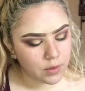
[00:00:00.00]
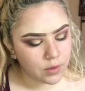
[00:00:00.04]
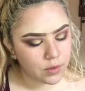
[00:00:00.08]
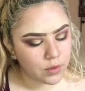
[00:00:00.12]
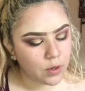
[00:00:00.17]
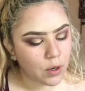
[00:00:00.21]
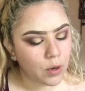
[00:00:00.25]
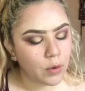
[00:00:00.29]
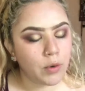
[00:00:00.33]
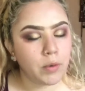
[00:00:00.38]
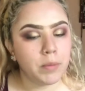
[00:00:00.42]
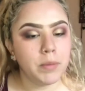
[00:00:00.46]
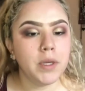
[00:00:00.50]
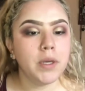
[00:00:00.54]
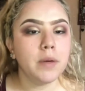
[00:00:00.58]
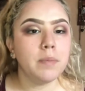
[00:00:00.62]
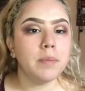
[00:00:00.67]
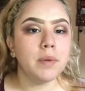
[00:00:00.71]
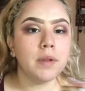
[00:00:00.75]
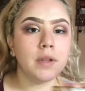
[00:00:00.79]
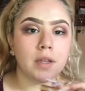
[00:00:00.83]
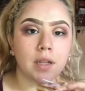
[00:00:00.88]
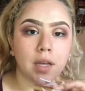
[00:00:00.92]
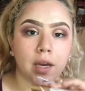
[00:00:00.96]
So I will be
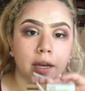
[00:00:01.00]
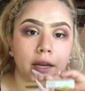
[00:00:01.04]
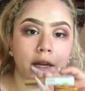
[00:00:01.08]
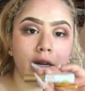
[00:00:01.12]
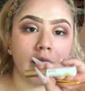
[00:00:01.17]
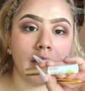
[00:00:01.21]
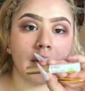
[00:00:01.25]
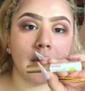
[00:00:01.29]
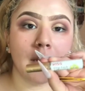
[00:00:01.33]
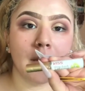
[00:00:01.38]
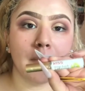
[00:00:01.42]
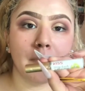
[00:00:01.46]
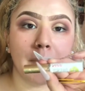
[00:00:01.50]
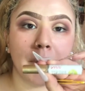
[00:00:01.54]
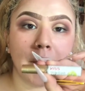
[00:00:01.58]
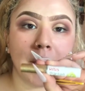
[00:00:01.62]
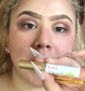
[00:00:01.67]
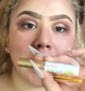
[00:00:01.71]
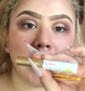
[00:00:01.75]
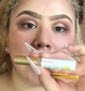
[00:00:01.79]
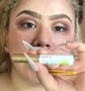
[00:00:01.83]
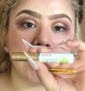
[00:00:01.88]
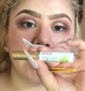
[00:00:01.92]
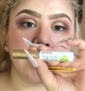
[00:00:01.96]
applying my
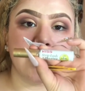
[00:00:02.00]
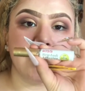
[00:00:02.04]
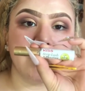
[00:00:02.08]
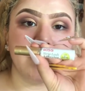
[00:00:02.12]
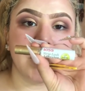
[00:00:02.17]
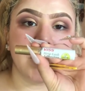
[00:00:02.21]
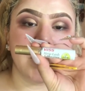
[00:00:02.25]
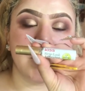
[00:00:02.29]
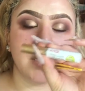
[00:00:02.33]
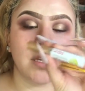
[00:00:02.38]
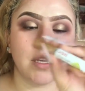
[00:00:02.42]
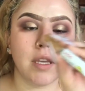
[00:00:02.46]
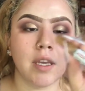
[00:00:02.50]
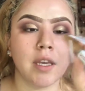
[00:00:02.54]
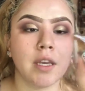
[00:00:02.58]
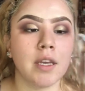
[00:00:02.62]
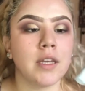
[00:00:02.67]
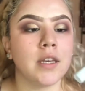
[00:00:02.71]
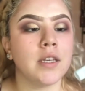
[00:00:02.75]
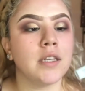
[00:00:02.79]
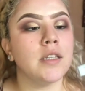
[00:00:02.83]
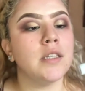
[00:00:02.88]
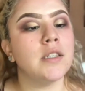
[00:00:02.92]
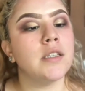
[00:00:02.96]
lashes with the
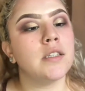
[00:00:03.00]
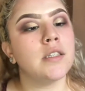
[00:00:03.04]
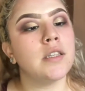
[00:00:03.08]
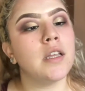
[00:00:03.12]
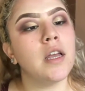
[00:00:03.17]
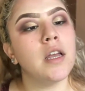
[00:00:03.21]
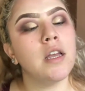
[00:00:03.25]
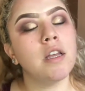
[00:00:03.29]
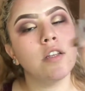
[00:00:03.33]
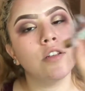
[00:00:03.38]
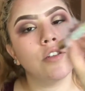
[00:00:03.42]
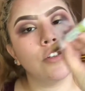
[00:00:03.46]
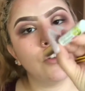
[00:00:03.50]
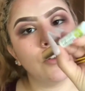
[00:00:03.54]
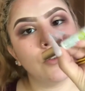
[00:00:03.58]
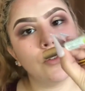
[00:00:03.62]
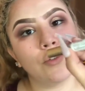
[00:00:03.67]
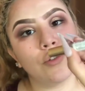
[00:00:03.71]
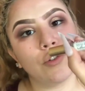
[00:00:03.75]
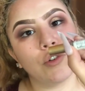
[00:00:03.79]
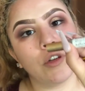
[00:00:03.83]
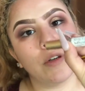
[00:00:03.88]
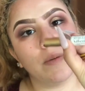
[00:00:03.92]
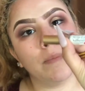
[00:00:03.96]
Kiss
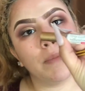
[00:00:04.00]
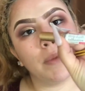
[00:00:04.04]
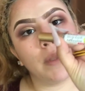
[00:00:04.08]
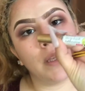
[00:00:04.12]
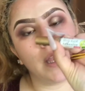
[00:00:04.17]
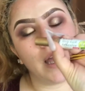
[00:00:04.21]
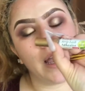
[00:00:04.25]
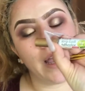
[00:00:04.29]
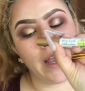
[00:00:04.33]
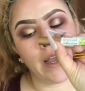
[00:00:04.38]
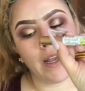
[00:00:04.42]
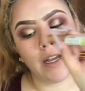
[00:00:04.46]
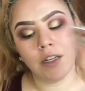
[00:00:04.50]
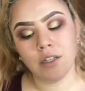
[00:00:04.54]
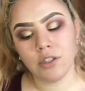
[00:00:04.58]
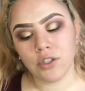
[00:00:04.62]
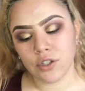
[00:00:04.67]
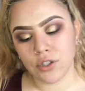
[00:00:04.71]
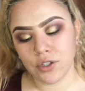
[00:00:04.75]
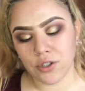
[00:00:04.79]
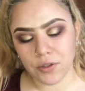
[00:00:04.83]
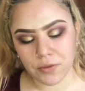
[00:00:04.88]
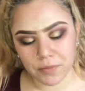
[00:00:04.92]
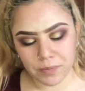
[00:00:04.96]
Strip
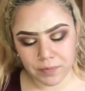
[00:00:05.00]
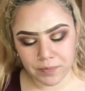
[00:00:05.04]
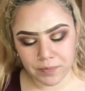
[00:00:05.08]
Lash.